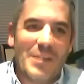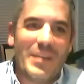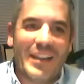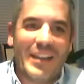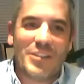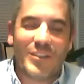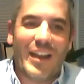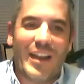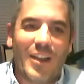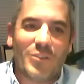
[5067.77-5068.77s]
I
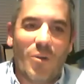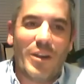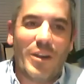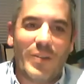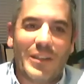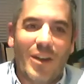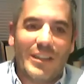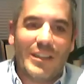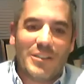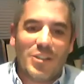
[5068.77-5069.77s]
also want to
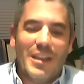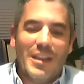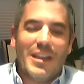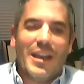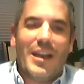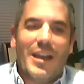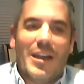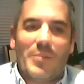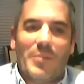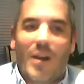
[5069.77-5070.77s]
acknowledge a
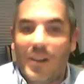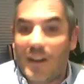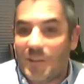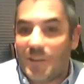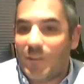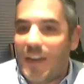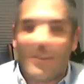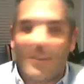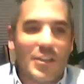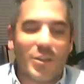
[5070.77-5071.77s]
Holocaust survivor
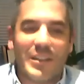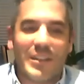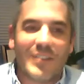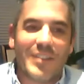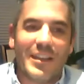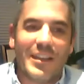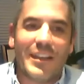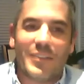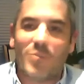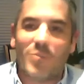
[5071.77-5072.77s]
that joined us tonight
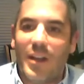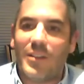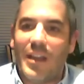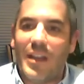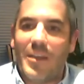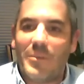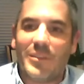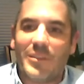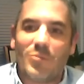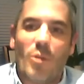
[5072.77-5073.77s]
as well, Mrs.
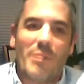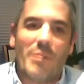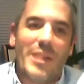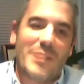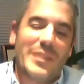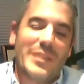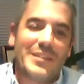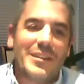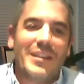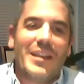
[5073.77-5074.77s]
Roma Bachman,
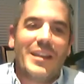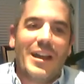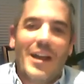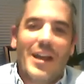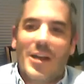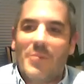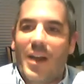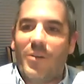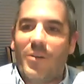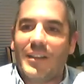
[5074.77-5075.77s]
I
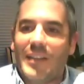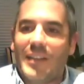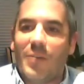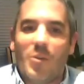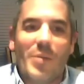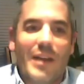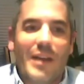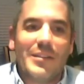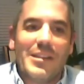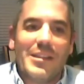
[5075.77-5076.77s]
want to tell Roma
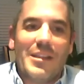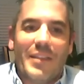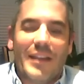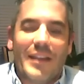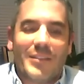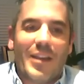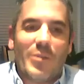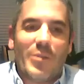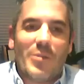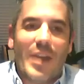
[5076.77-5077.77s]
that we
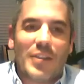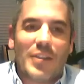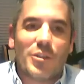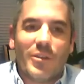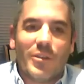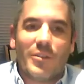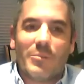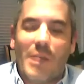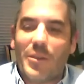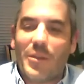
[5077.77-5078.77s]
were at your
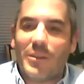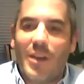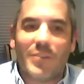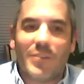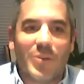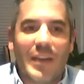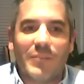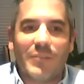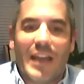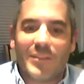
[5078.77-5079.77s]
mother-in-law's grave
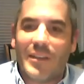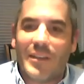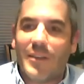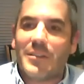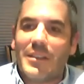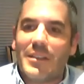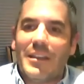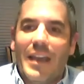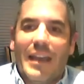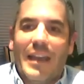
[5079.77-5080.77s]
last year,
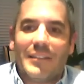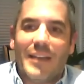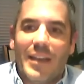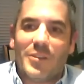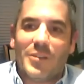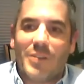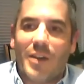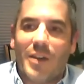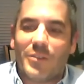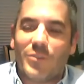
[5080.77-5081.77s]
and your
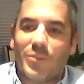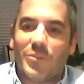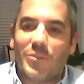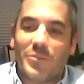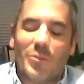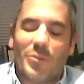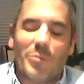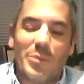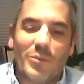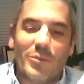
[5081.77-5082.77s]
daughter so
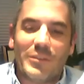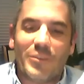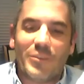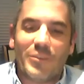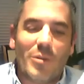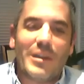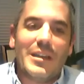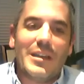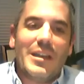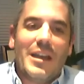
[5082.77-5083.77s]
beautifully spoke
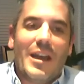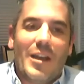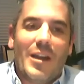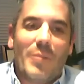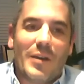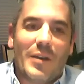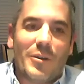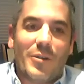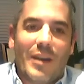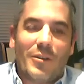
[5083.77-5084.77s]
about her
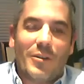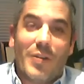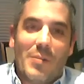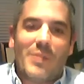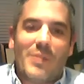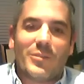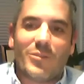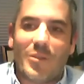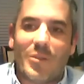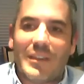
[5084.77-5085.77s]
grandmother's
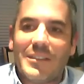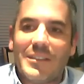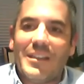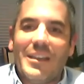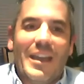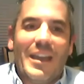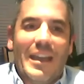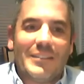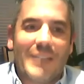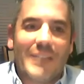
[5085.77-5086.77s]
story.
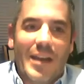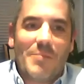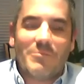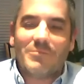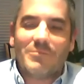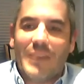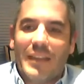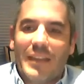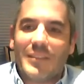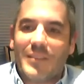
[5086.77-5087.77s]
And
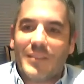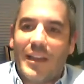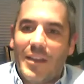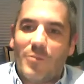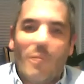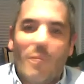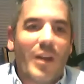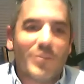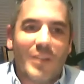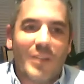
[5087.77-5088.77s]
Roma also
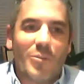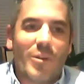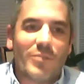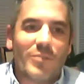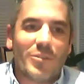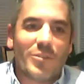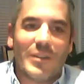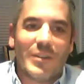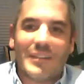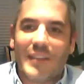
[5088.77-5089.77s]
has a wonderful story
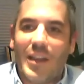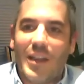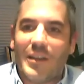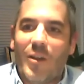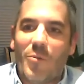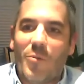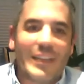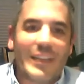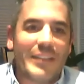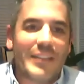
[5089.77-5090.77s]
to tell, and I hope one
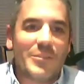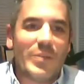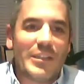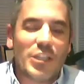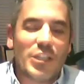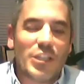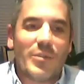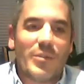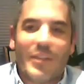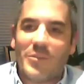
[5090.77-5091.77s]
day we can share it with
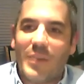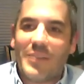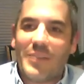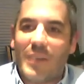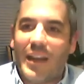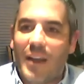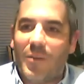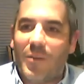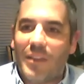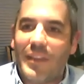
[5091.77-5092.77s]
everybody. But I want
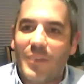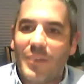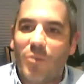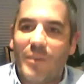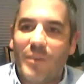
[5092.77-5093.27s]
to thank Roma for